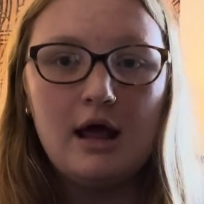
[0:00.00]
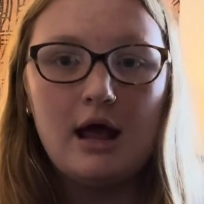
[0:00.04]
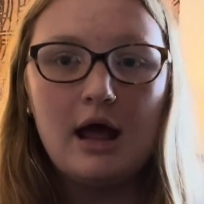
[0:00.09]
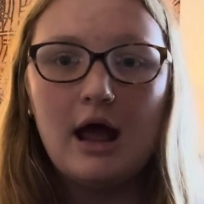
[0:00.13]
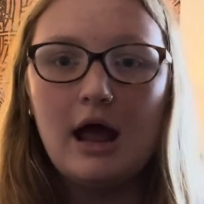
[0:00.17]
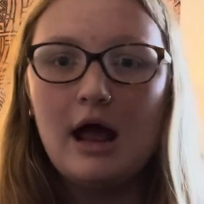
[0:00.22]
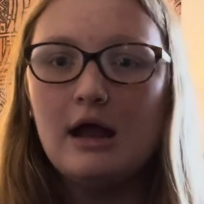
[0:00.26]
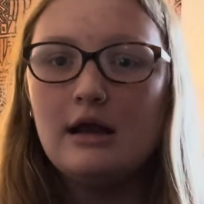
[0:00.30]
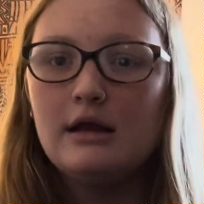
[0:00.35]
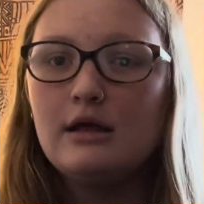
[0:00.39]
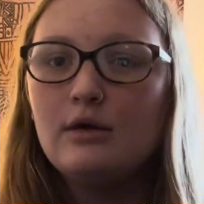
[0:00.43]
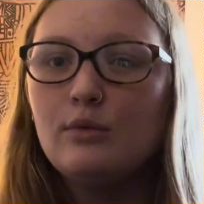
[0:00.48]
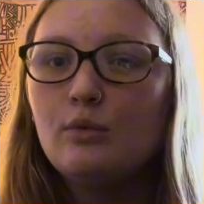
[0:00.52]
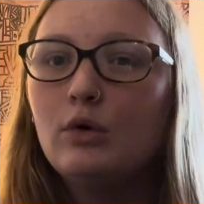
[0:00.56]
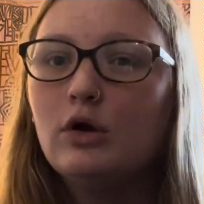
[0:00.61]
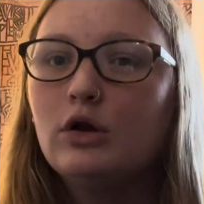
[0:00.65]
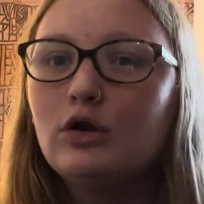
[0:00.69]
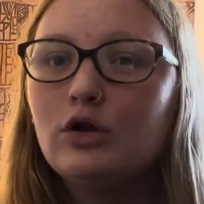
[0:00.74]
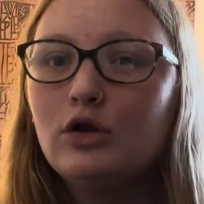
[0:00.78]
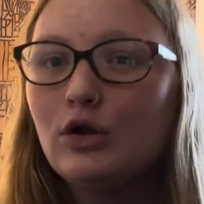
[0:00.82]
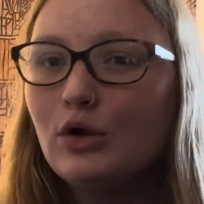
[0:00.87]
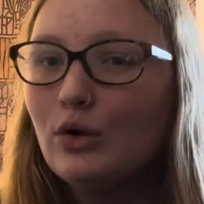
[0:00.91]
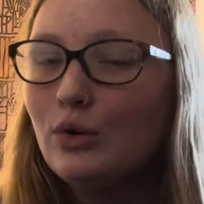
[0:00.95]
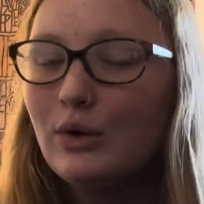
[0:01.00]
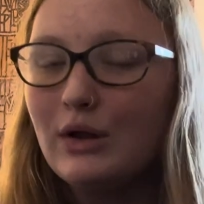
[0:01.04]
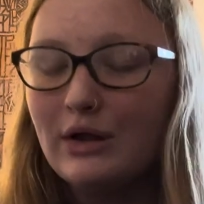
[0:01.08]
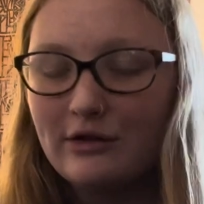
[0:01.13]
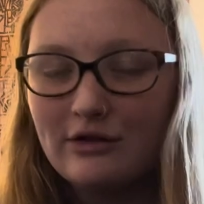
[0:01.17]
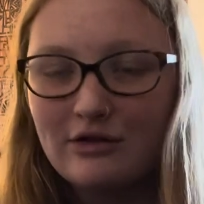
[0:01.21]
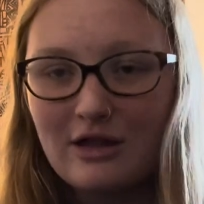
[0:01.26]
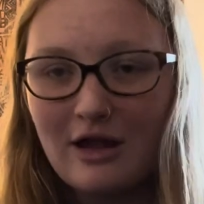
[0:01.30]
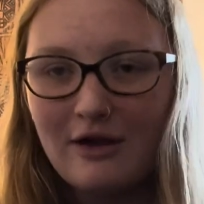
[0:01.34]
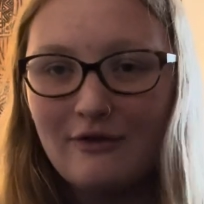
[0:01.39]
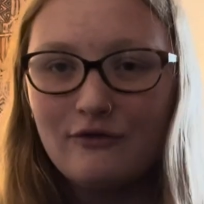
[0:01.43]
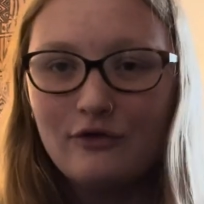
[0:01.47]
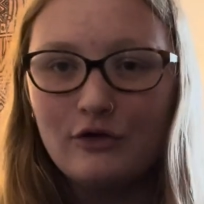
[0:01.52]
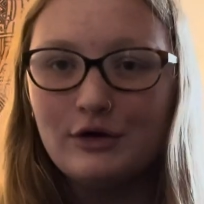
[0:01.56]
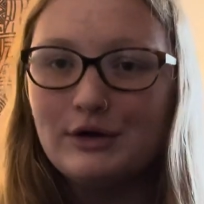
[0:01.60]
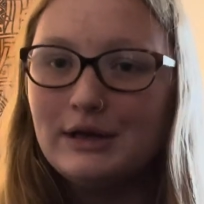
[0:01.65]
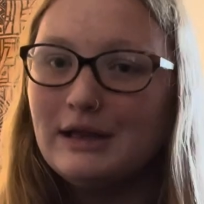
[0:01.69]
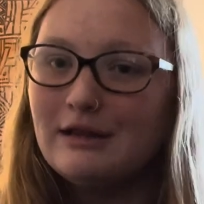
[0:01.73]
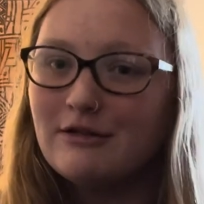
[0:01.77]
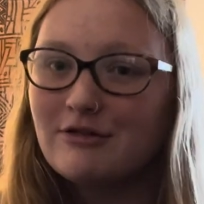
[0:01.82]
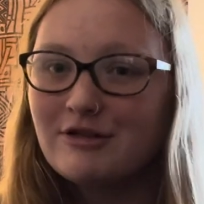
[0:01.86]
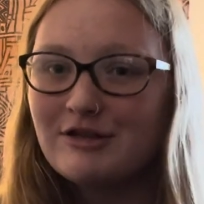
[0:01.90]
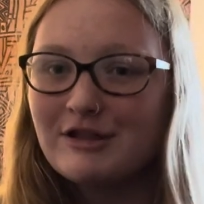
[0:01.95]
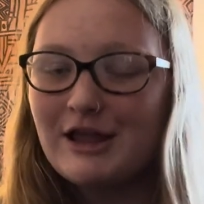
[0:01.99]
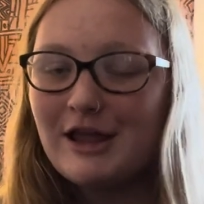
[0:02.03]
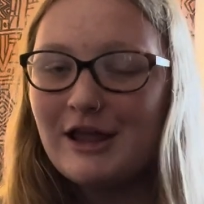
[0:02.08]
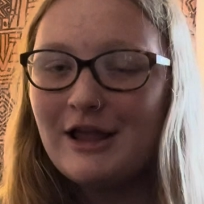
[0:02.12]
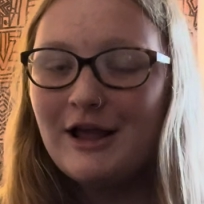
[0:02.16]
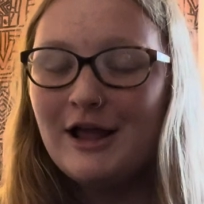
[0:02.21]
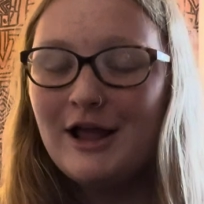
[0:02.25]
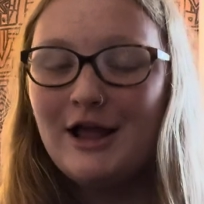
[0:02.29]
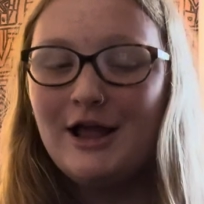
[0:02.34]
anyone do except for Disney.